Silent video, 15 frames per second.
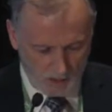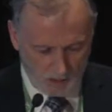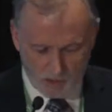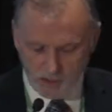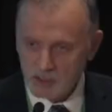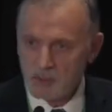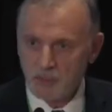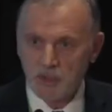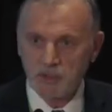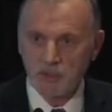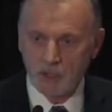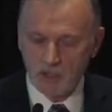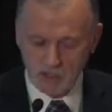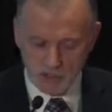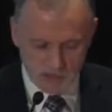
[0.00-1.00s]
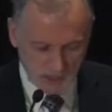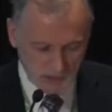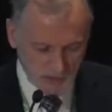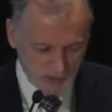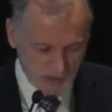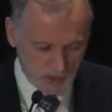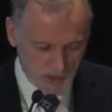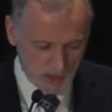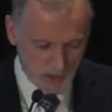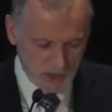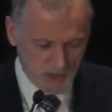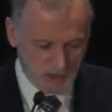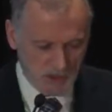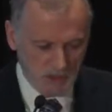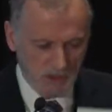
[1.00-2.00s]
Our next speaker to close out this
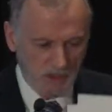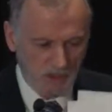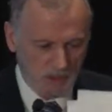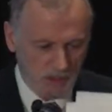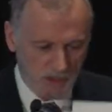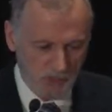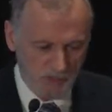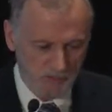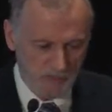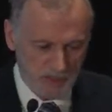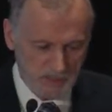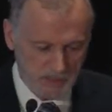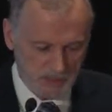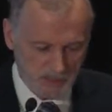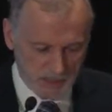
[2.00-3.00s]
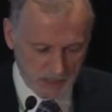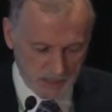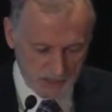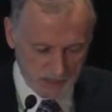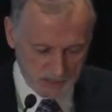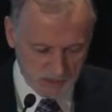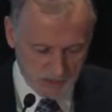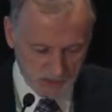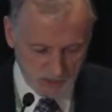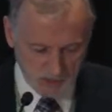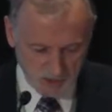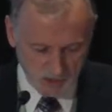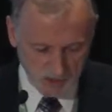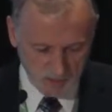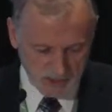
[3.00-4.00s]
year's conference is
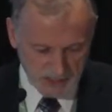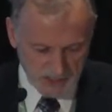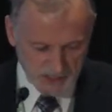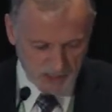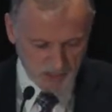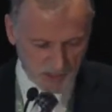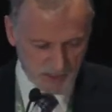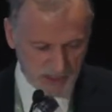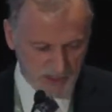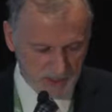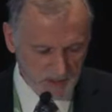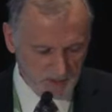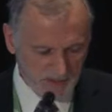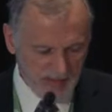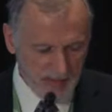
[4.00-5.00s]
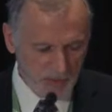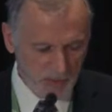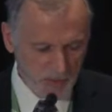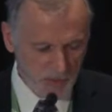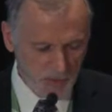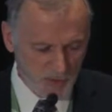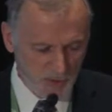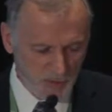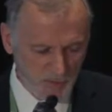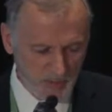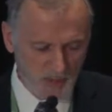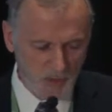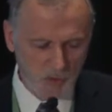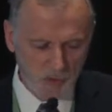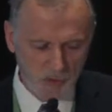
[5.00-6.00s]
Dr. Tom Tyson, president of Appletree
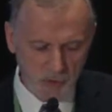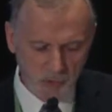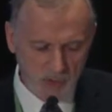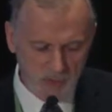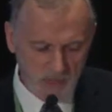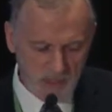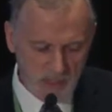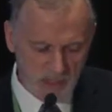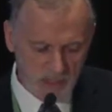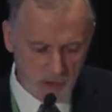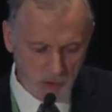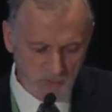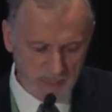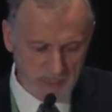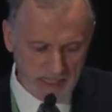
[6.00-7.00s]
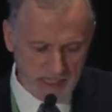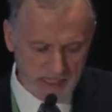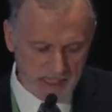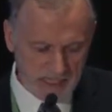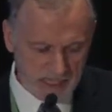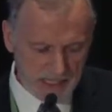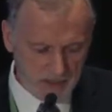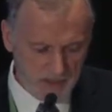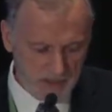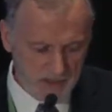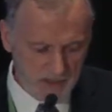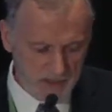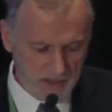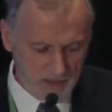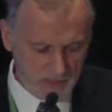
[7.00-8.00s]
Medical Group and CEO of Canadian Health
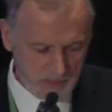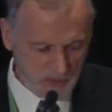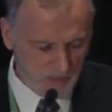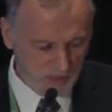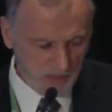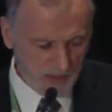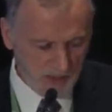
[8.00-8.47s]
Systems.